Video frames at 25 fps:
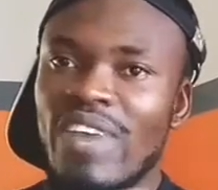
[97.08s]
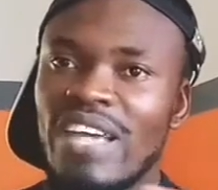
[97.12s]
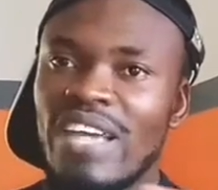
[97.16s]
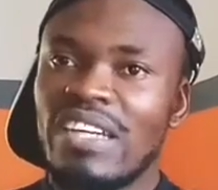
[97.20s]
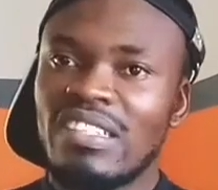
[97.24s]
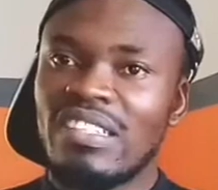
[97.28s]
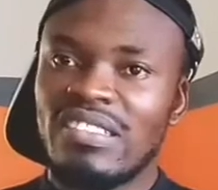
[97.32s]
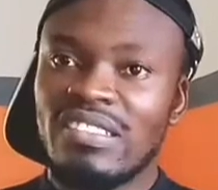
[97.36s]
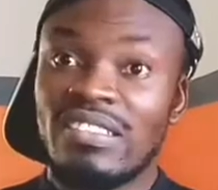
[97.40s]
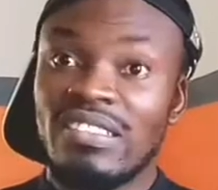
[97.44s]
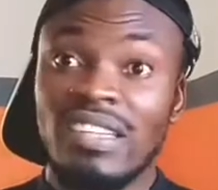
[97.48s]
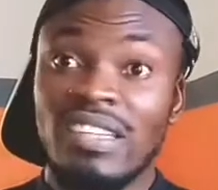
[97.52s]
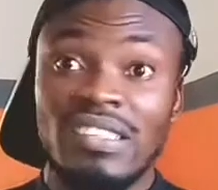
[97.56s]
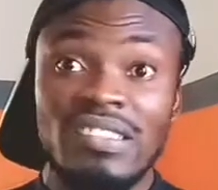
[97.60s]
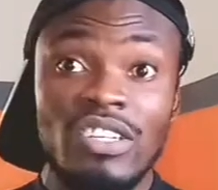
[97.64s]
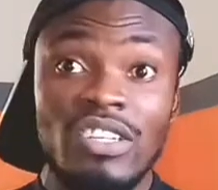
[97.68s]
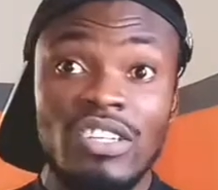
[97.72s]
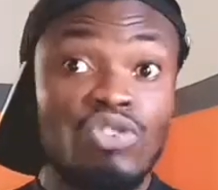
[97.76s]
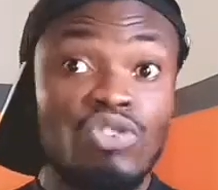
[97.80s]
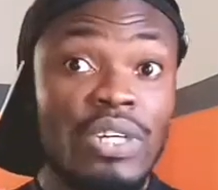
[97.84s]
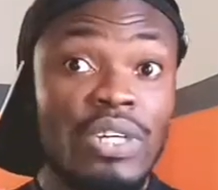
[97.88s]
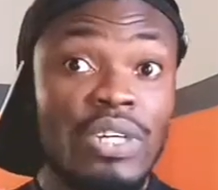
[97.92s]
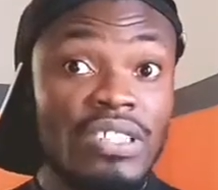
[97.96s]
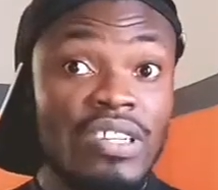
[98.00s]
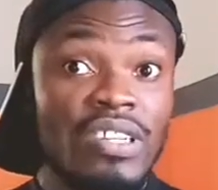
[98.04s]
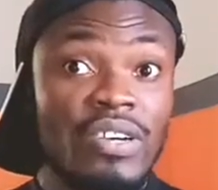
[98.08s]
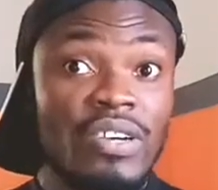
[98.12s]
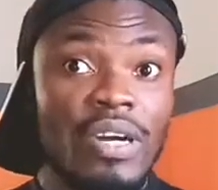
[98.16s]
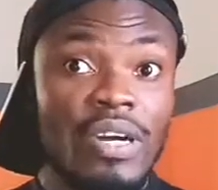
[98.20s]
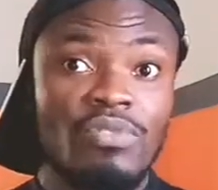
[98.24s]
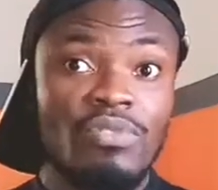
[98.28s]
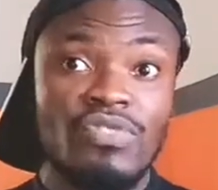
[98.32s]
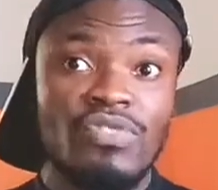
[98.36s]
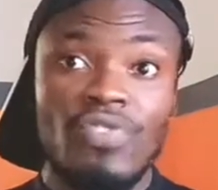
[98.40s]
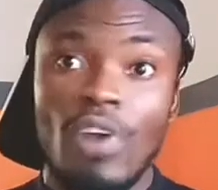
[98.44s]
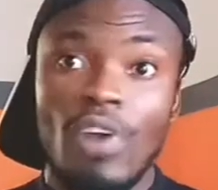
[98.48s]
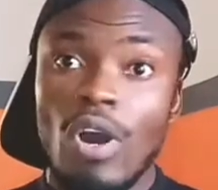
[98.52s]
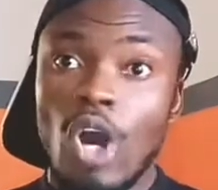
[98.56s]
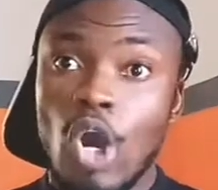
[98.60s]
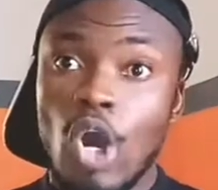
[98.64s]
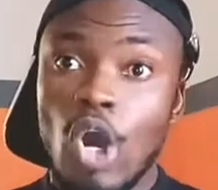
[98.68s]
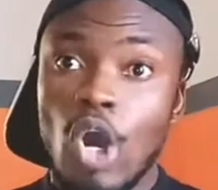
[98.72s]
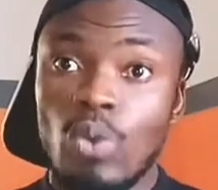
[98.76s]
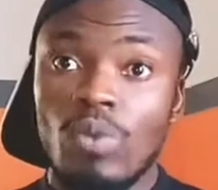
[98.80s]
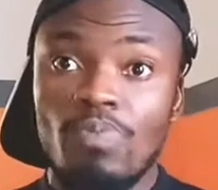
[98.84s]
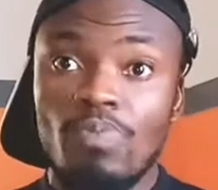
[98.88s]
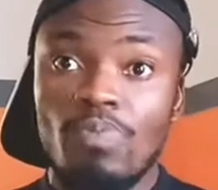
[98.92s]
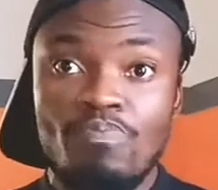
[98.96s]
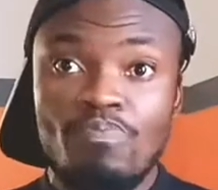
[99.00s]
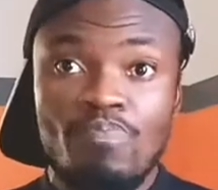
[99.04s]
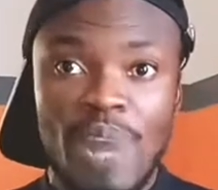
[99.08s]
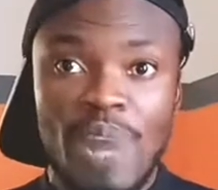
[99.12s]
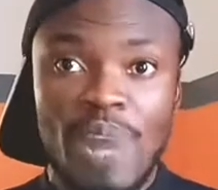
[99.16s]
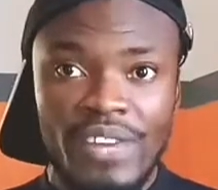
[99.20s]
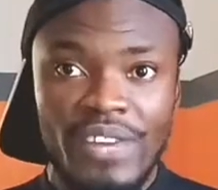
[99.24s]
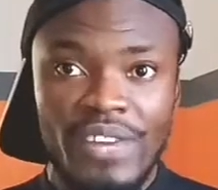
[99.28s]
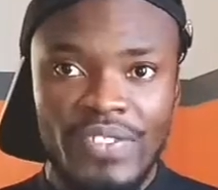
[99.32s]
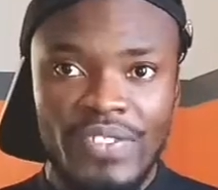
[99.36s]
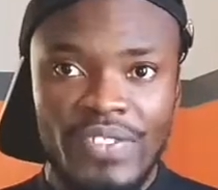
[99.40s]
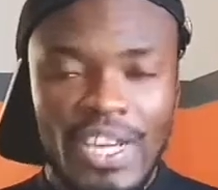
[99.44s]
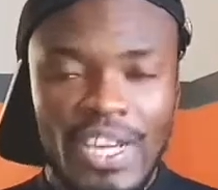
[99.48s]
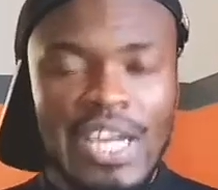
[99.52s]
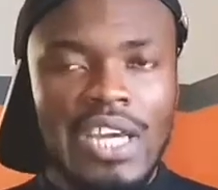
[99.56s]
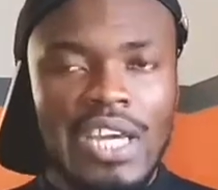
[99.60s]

then it's 600 dirhams for a whole month.